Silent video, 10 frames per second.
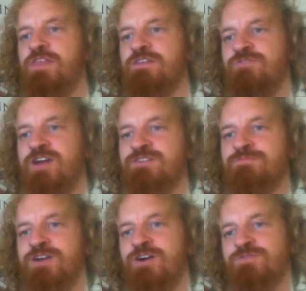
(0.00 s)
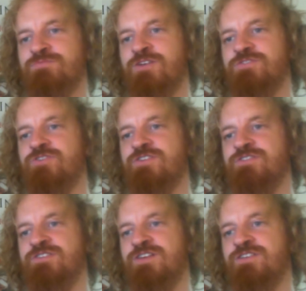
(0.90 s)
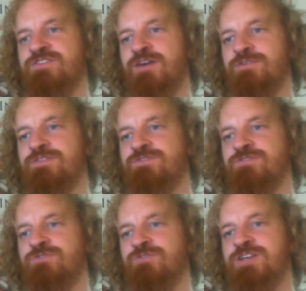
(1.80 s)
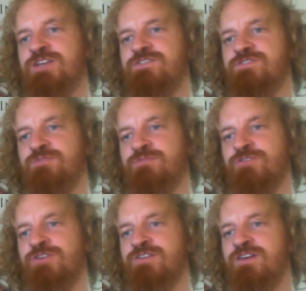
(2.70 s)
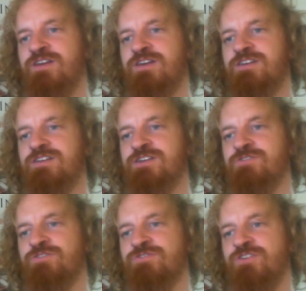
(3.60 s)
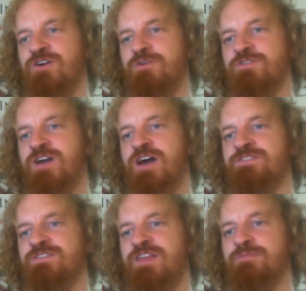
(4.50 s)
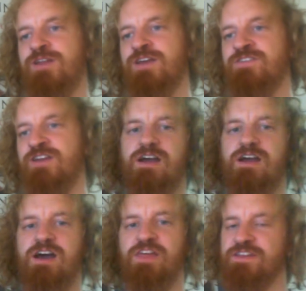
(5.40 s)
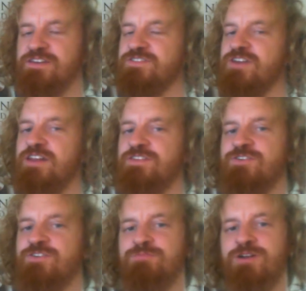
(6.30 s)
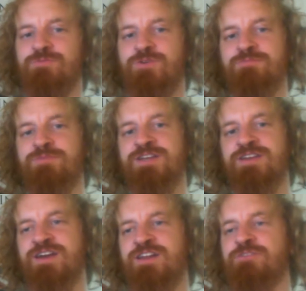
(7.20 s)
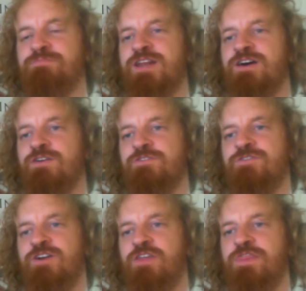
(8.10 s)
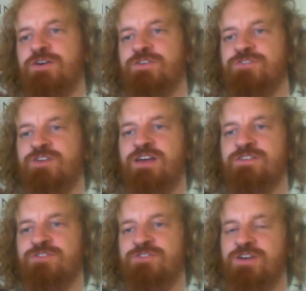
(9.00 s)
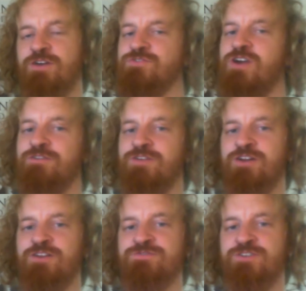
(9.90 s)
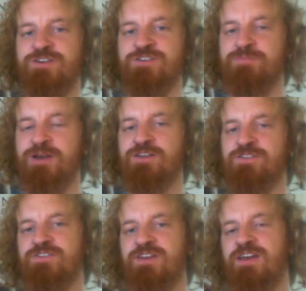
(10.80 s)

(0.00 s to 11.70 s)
Dragon becomes monstrous, it deals damage to each opponent equal to the number of cards in that player's hand. I think this card is good, but it will be a lot better if Theros turns out to have a lot of spells